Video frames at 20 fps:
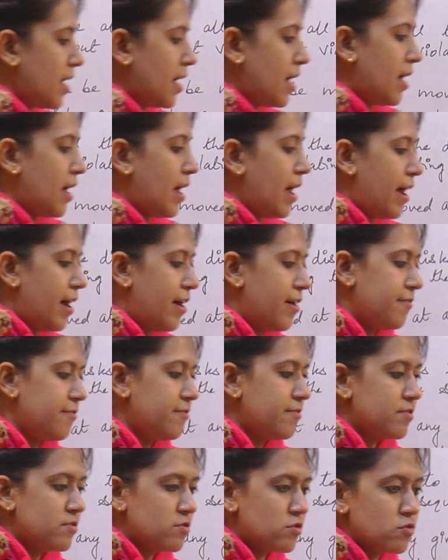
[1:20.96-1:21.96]

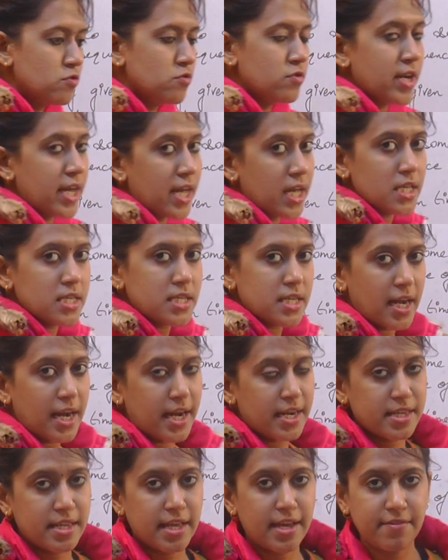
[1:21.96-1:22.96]
have 2 rings
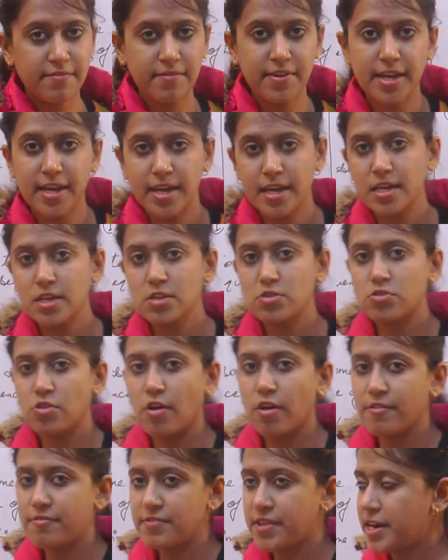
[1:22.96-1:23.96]
and then we can
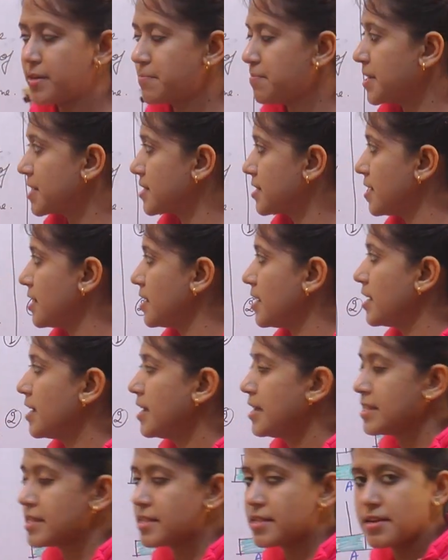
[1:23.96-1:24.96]
solve that puzzle.
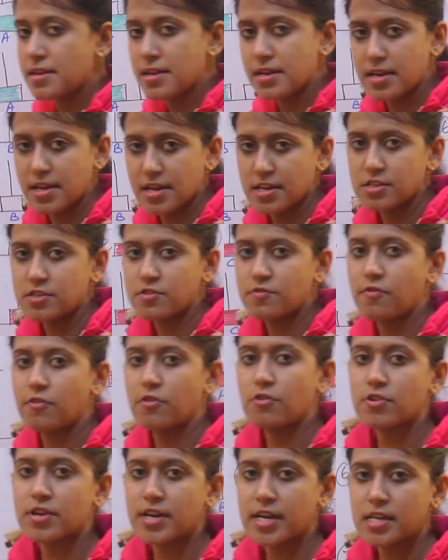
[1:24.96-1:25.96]
3 rings,
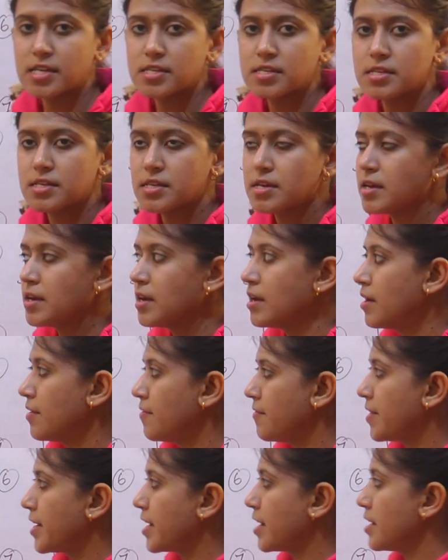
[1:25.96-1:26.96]
4 rings,
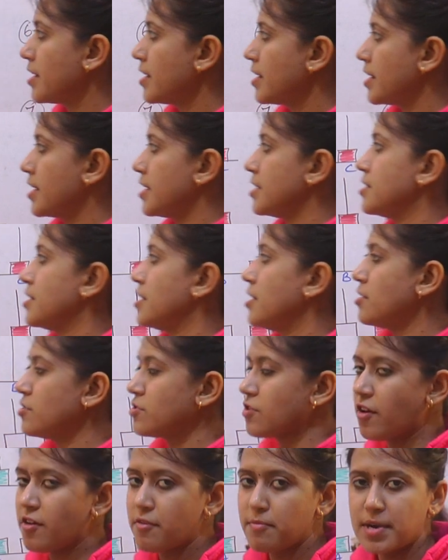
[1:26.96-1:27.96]
we can easily
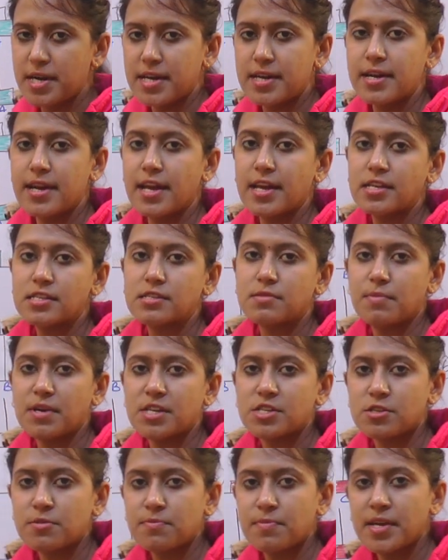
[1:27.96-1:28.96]
solve, but rings
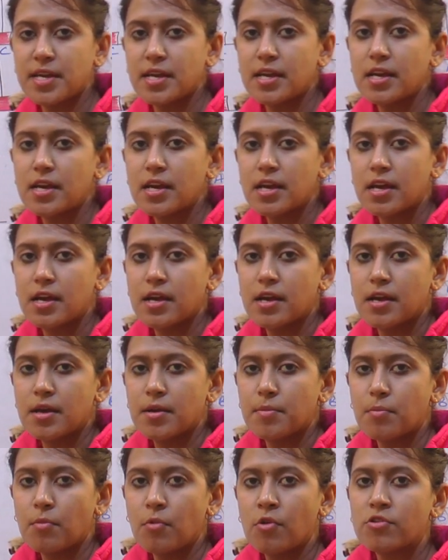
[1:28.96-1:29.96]
must be
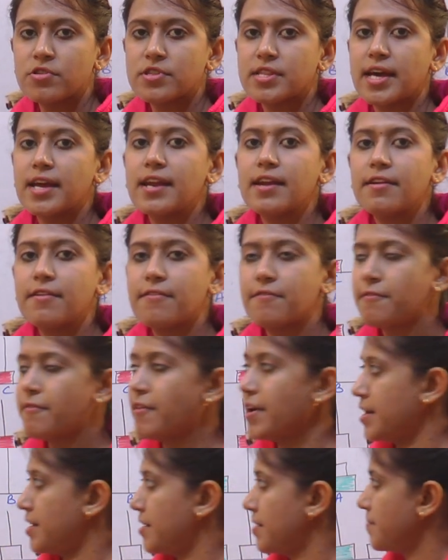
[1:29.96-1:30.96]
more than
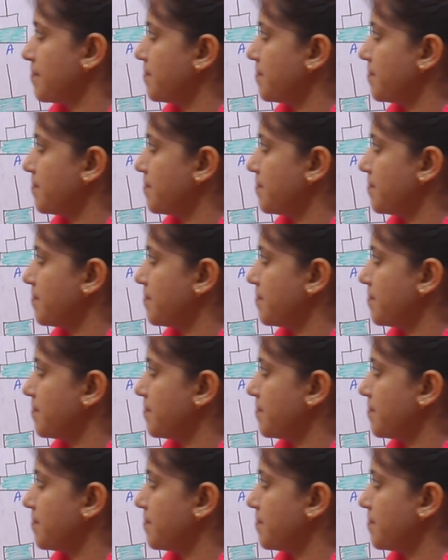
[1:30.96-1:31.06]
1.